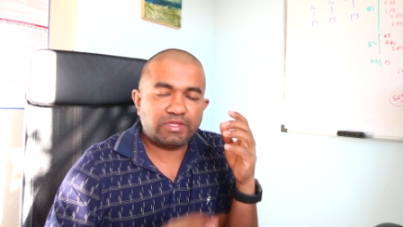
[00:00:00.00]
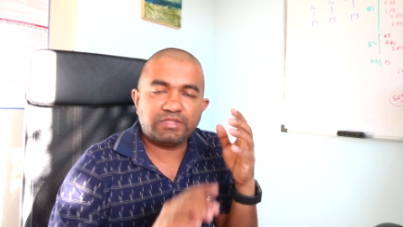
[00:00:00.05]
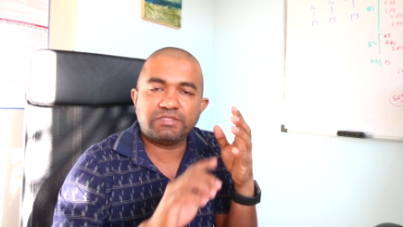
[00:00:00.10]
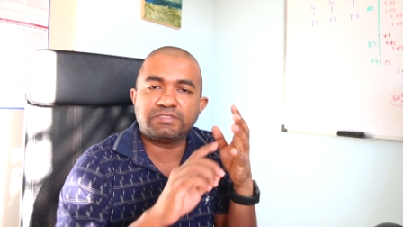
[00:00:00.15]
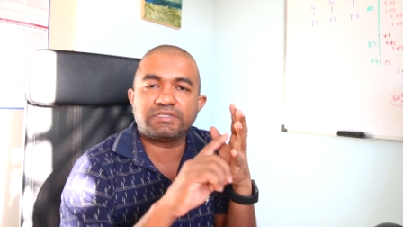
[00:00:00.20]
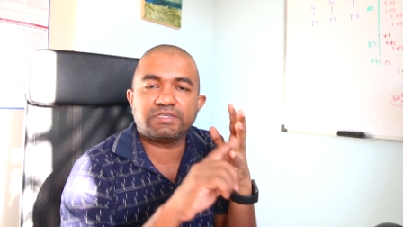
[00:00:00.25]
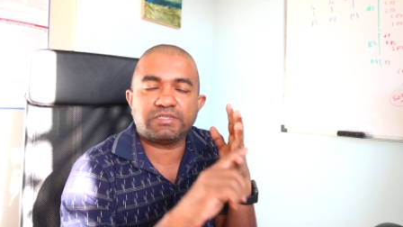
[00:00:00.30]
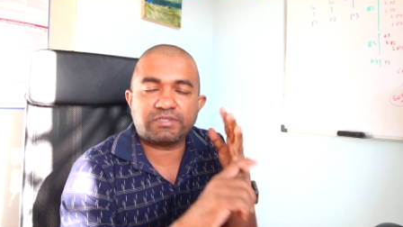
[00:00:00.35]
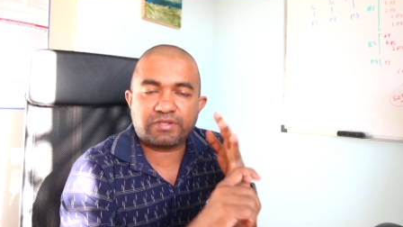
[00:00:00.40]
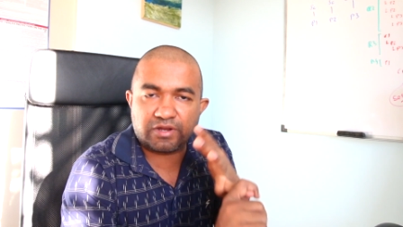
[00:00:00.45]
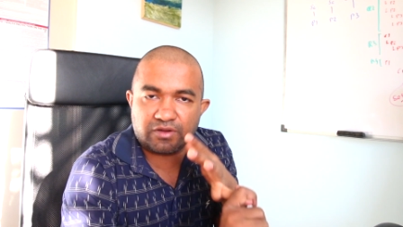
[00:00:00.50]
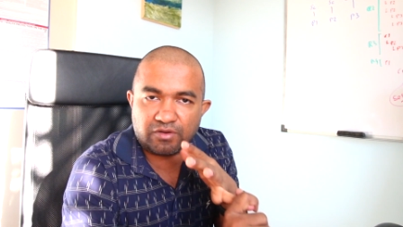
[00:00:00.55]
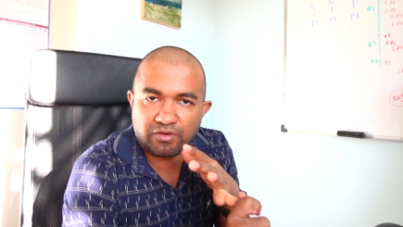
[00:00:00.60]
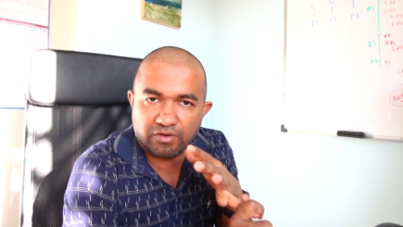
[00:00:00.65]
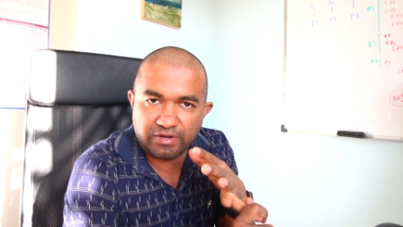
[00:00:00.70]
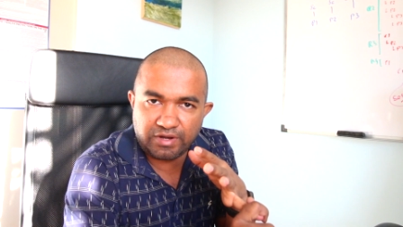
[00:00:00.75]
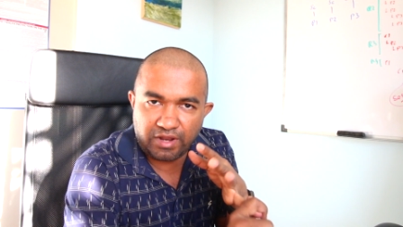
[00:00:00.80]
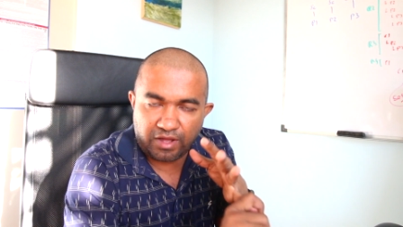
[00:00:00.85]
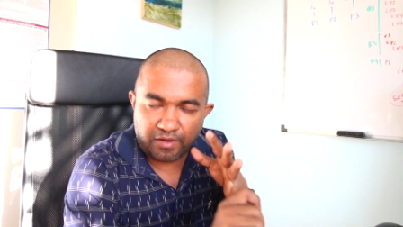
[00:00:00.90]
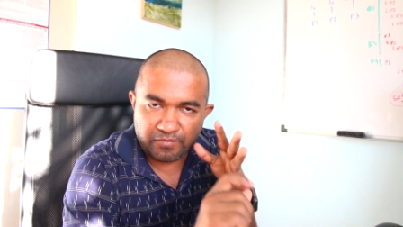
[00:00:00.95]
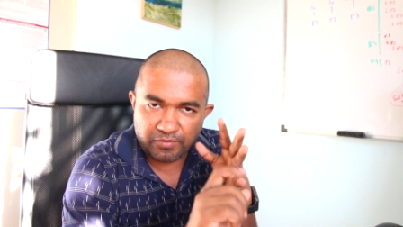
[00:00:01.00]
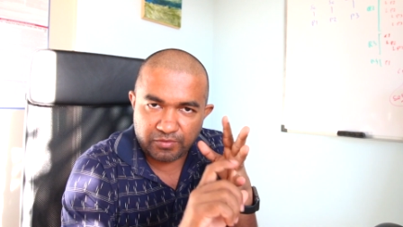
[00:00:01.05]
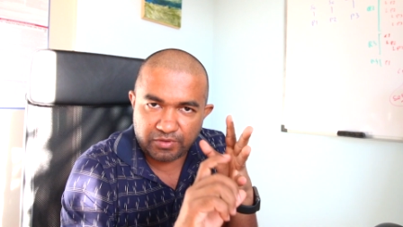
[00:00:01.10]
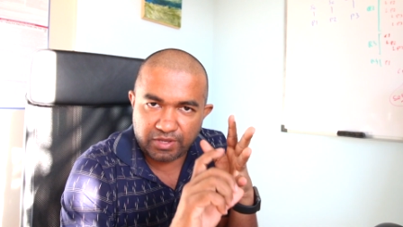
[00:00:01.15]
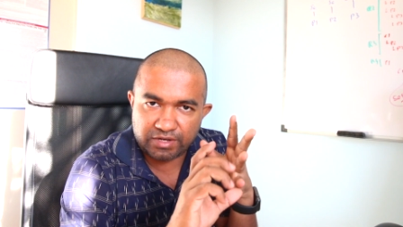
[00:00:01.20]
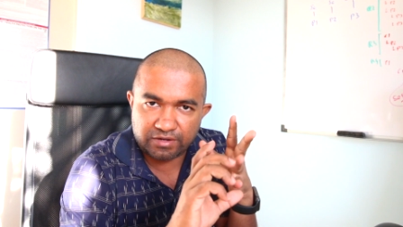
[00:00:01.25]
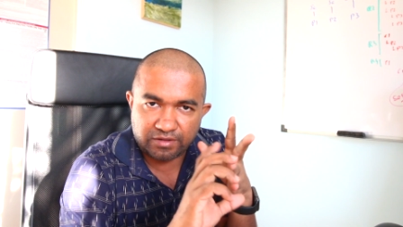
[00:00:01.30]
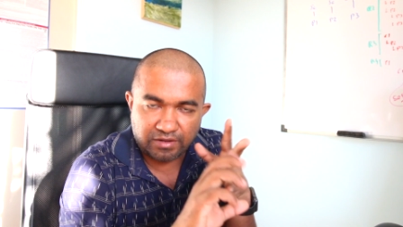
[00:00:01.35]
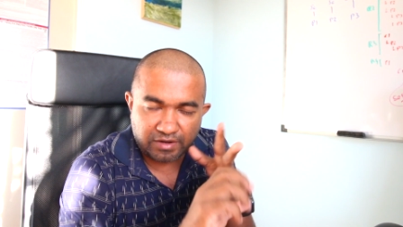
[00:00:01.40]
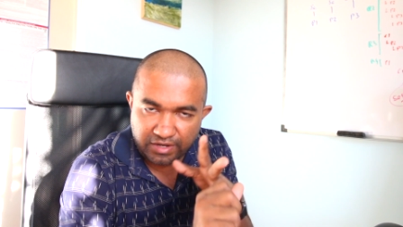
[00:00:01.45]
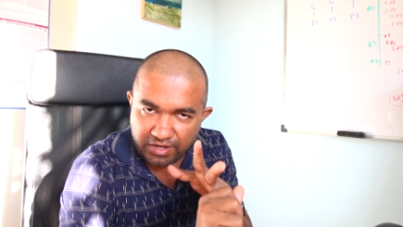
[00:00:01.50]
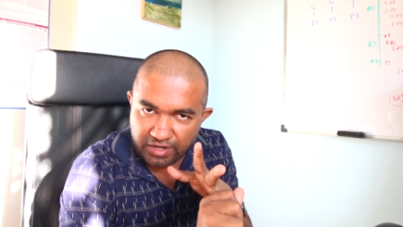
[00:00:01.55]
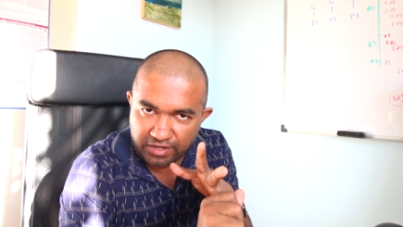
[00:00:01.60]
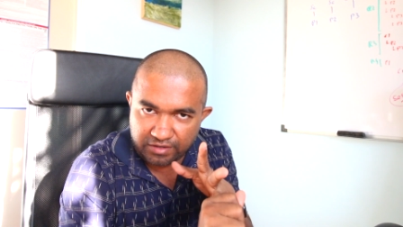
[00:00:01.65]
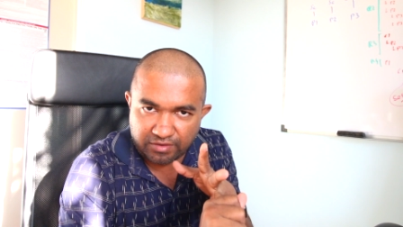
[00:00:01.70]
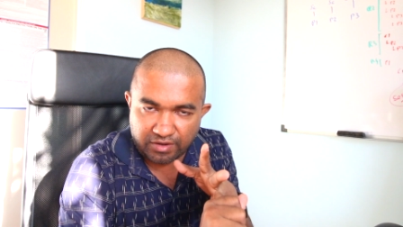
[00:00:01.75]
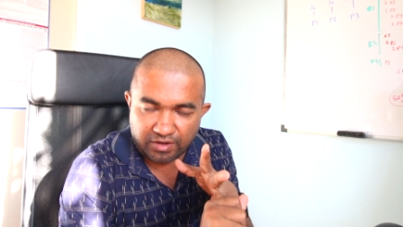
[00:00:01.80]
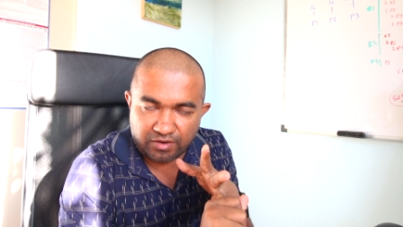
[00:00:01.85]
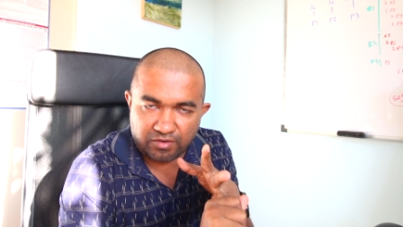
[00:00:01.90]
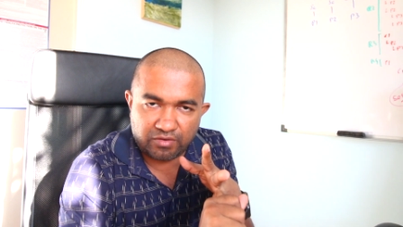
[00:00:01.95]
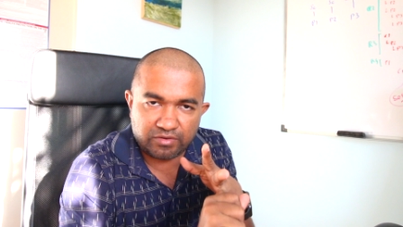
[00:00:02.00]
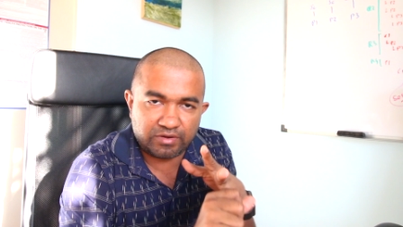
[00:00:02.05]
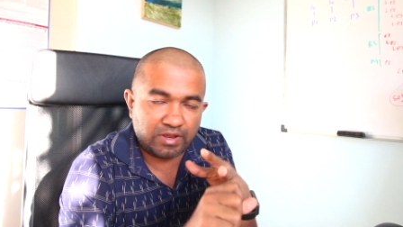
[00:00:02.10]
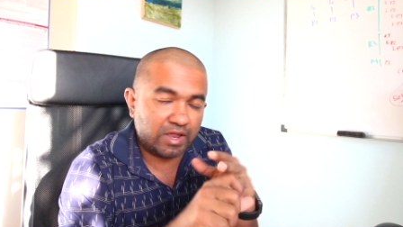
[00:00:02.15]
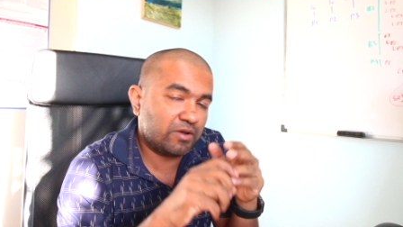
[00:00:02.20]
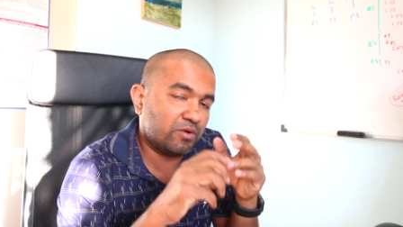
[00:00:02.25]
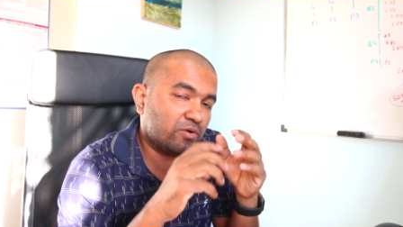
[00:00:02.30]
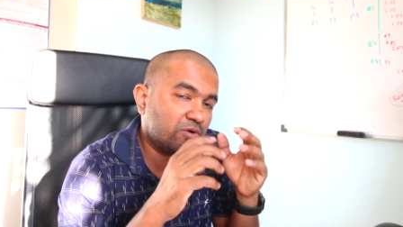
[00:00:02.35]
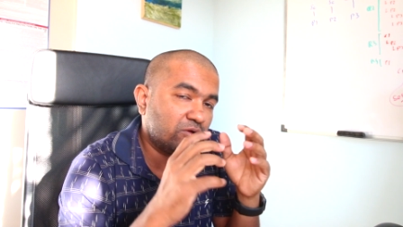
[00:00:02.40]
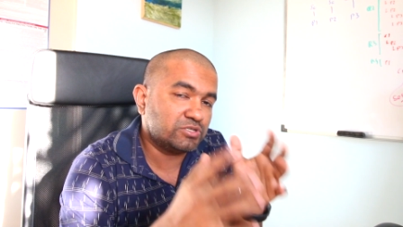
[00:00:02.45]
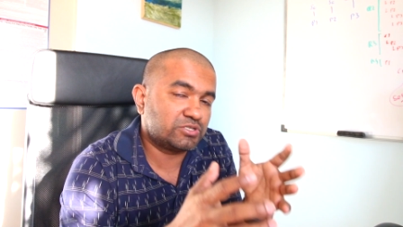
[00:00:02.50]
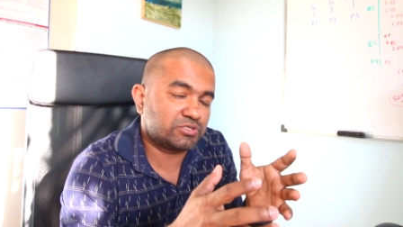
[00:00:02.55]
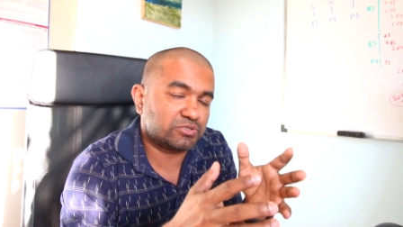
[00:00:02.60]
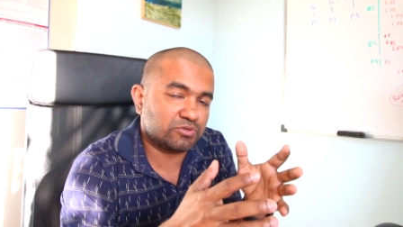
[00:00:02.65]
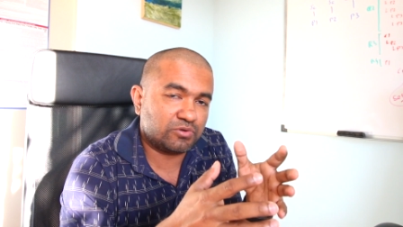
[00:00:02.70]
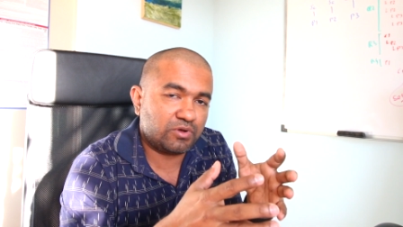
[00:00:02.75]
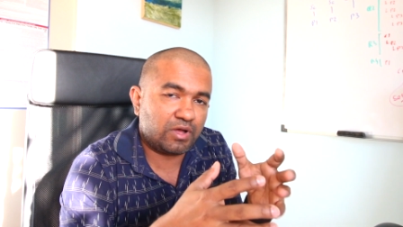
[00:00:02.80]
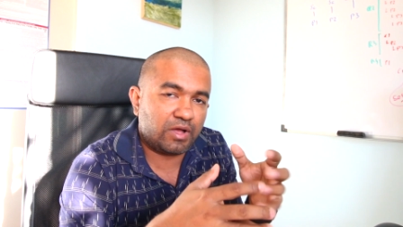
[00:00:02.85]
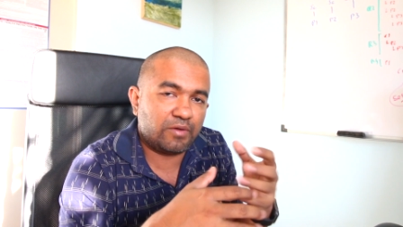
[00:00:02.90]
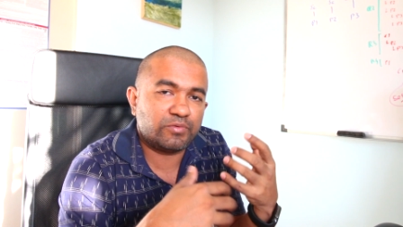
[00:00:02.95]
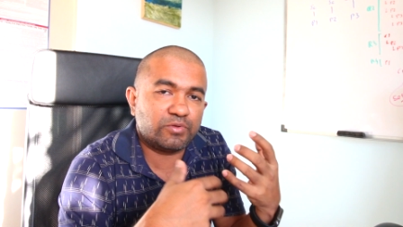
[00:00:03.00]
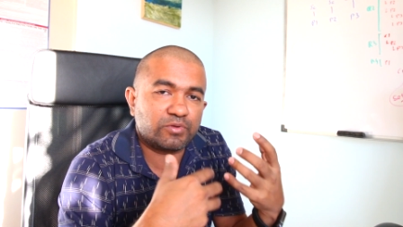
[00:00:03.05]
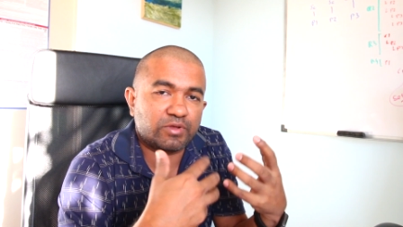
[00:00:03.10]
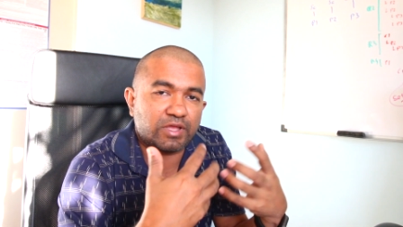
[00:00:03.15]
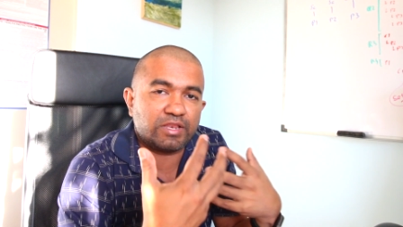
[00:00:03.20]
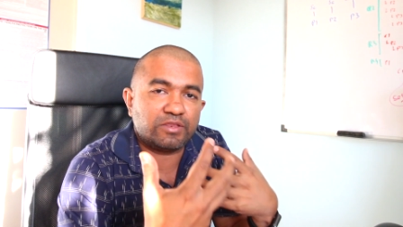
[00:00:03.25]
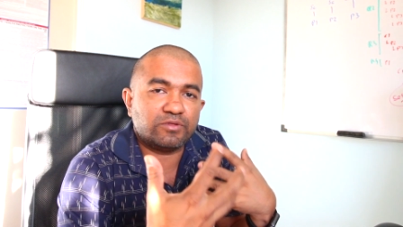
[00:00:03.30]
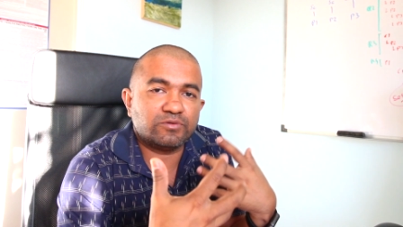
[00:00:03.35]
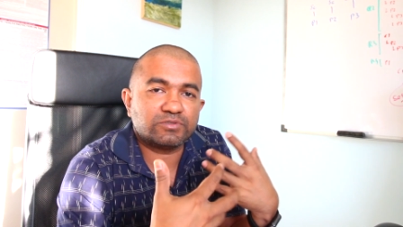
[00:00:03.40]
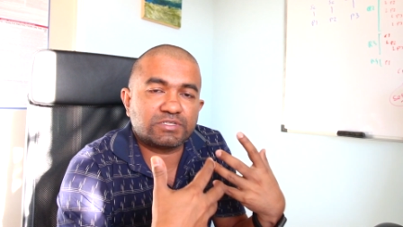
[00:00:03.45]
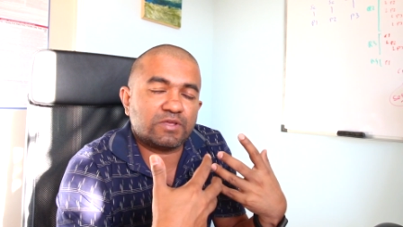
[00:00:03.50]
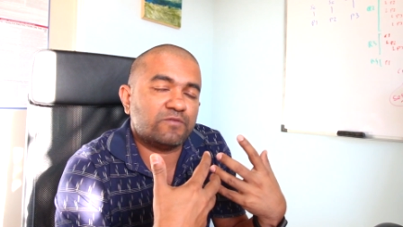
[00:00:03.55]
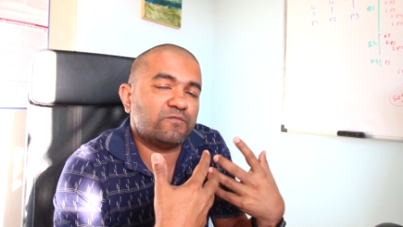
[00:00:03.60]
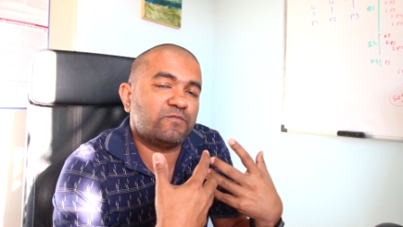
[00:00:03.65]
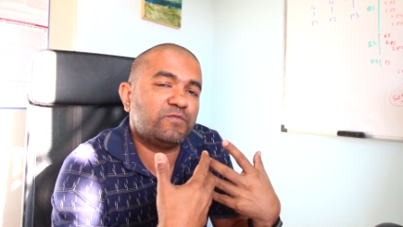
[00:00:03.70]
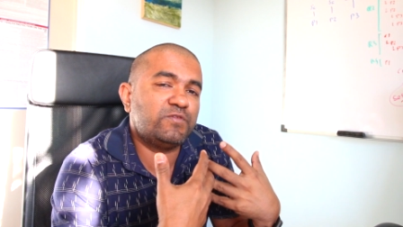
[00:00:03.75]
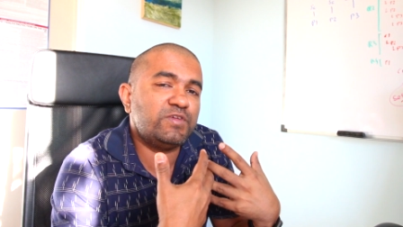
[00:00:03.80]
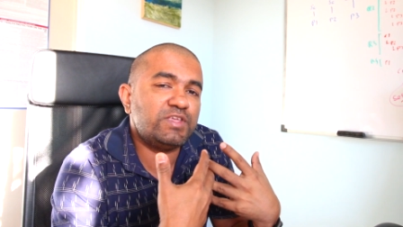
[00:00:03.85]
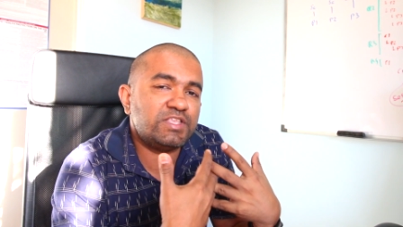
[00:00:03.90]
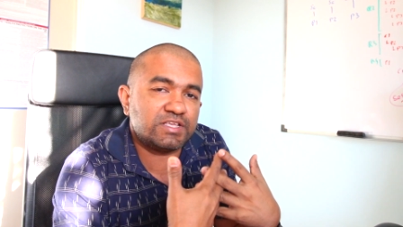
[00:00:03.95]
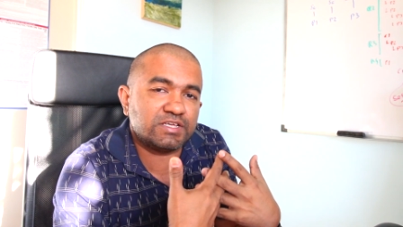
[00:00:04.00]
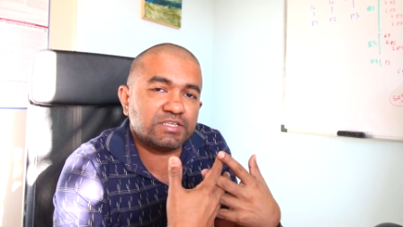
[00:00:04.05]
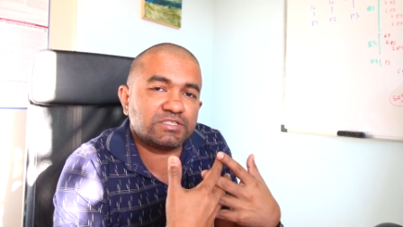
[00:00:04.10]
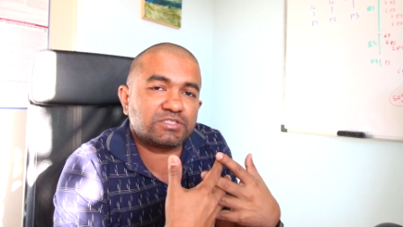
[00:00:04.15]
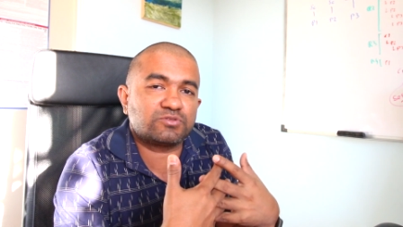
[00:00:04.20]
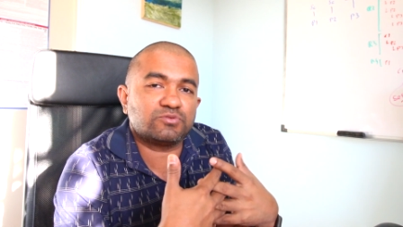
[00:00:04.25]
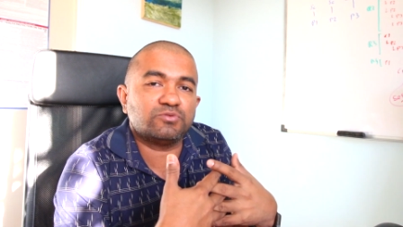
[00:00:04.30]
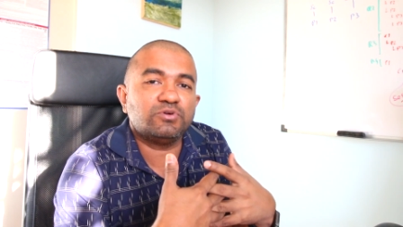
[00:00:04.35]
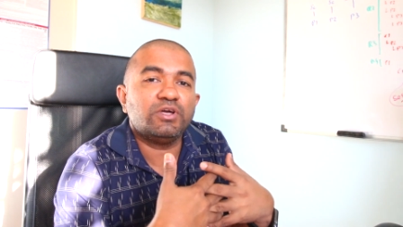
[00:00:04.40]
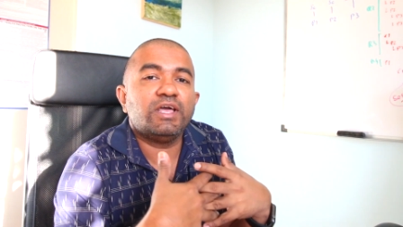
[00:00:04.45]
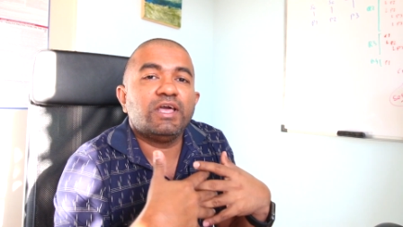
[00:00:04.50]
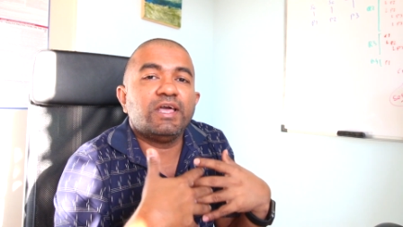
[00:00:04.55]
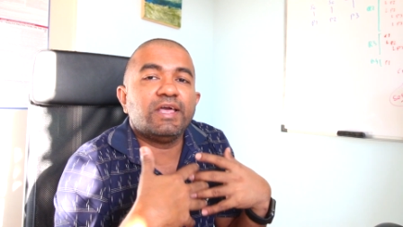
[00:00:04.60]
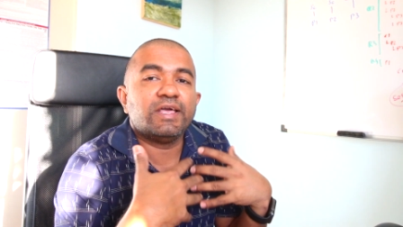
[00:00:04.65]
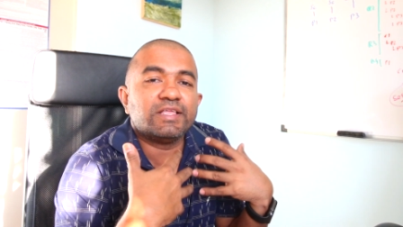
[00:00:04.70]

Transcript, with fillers: insert record, how you can create record, and also how you can use some features to